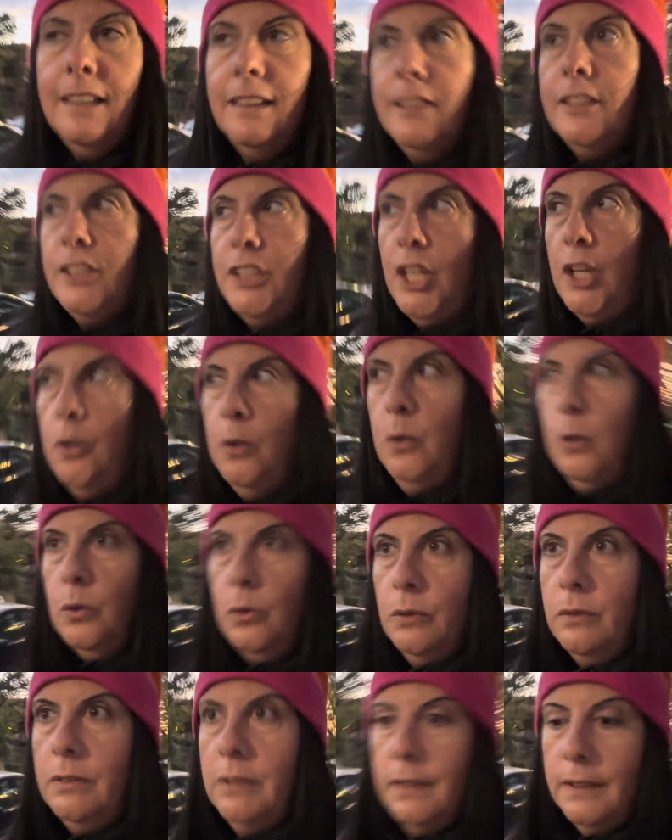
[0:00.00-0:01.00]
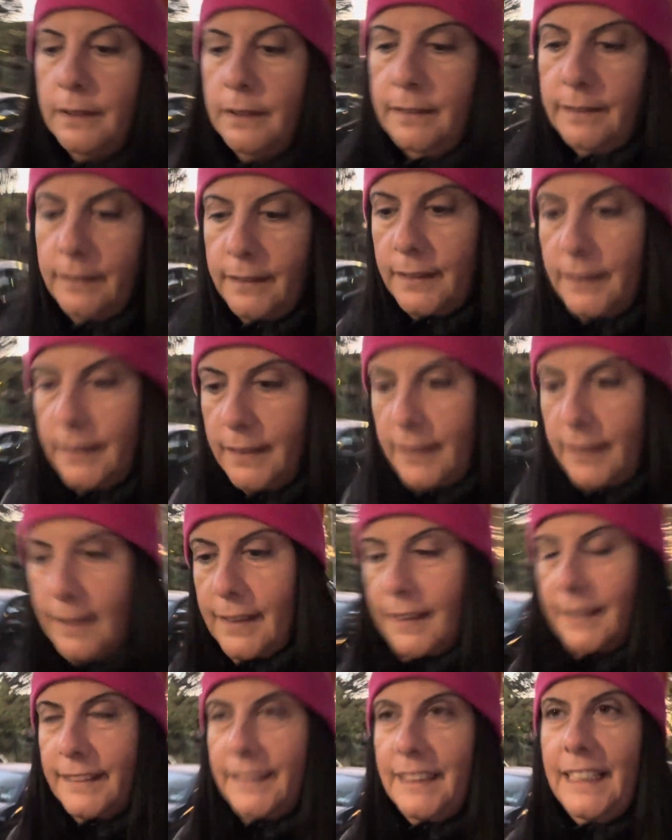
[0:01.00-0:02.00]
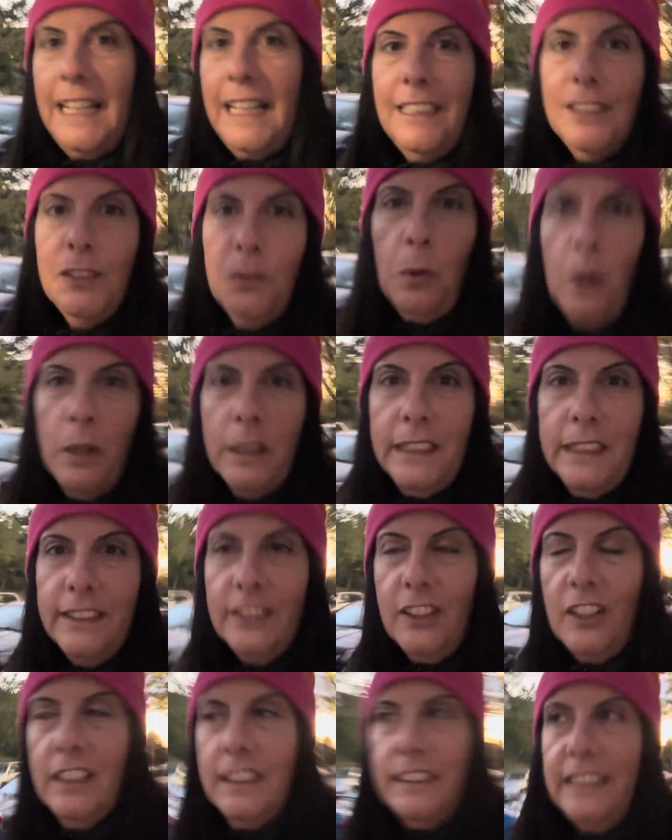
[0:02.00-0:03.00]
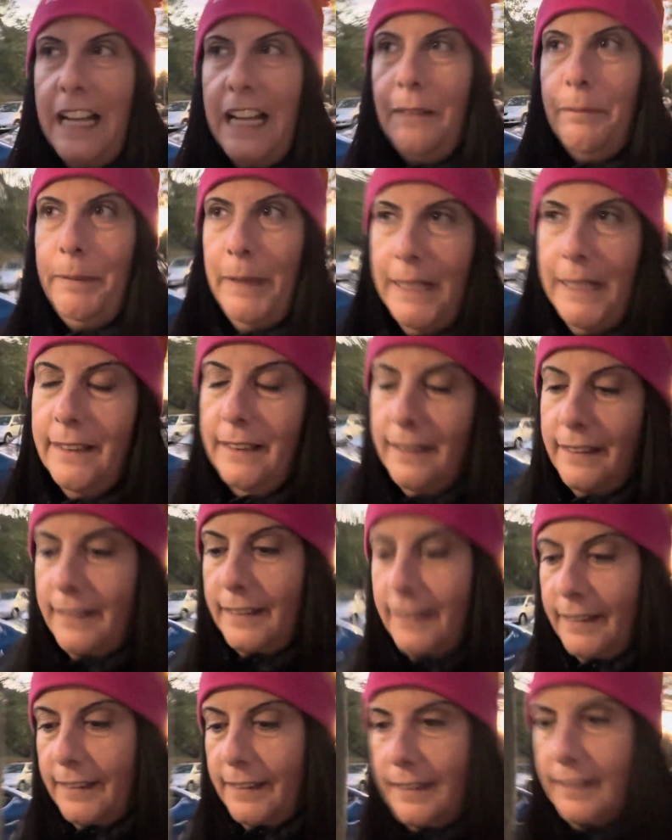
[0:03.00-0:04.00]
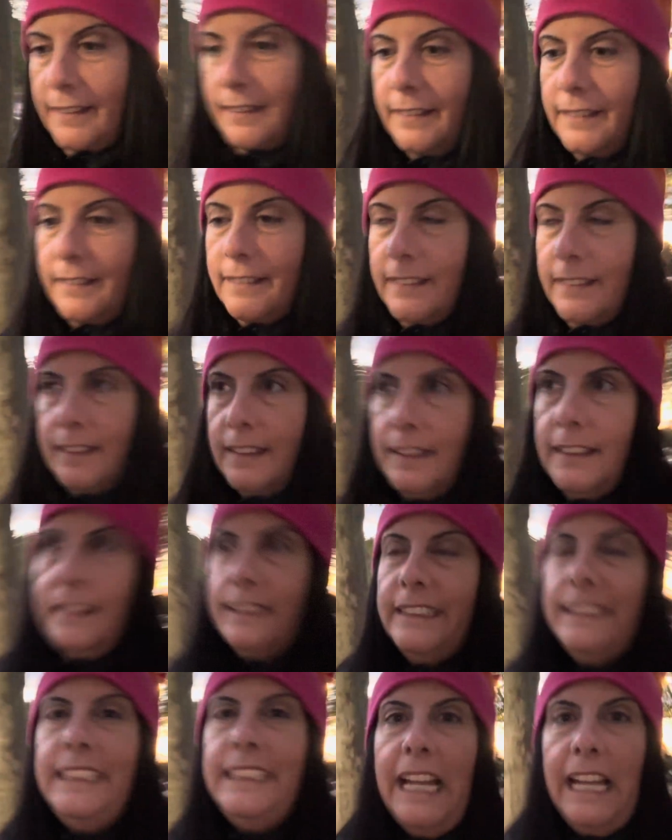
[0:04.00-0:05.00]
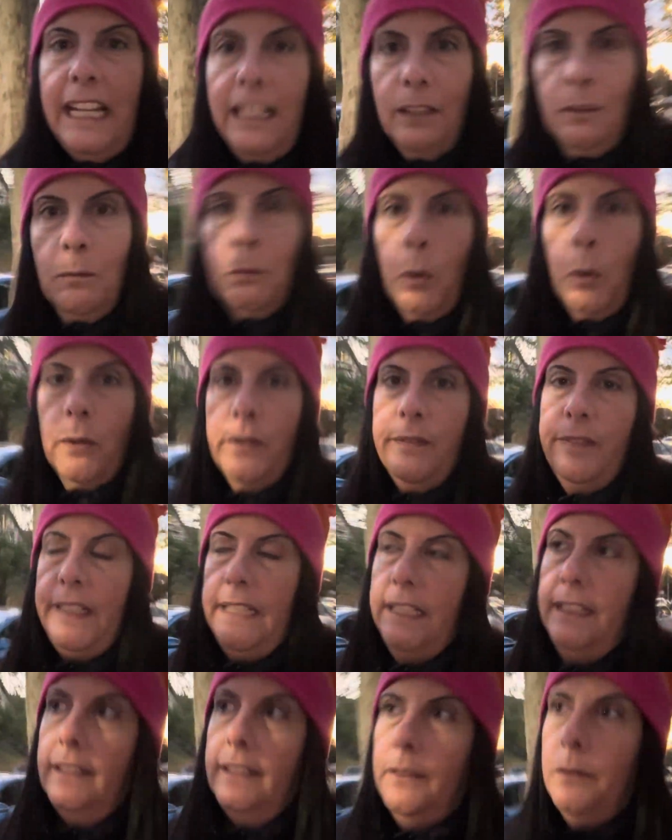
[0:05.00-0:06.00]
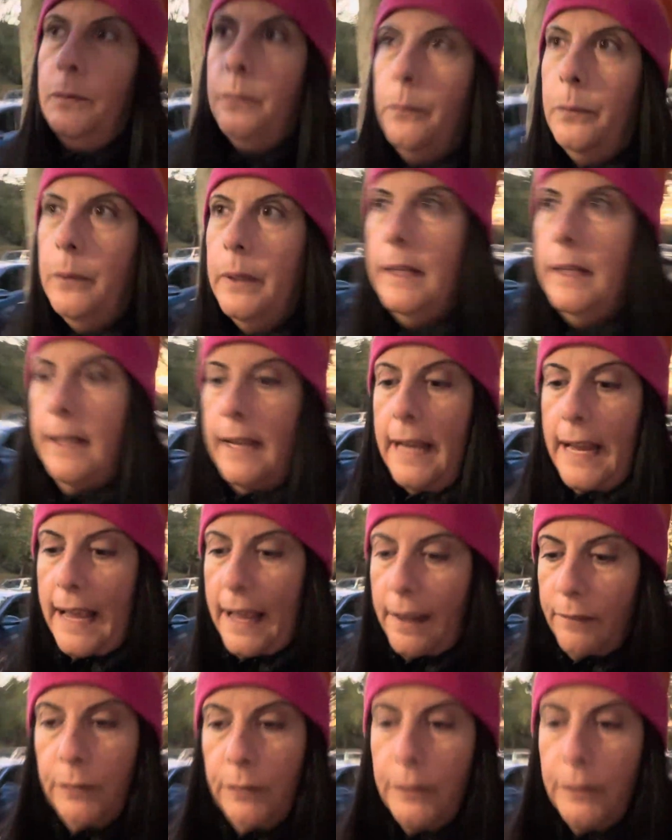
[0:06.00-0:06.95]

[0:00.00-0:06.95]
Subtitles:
So today's walk and talk topic: staying motivated, whatever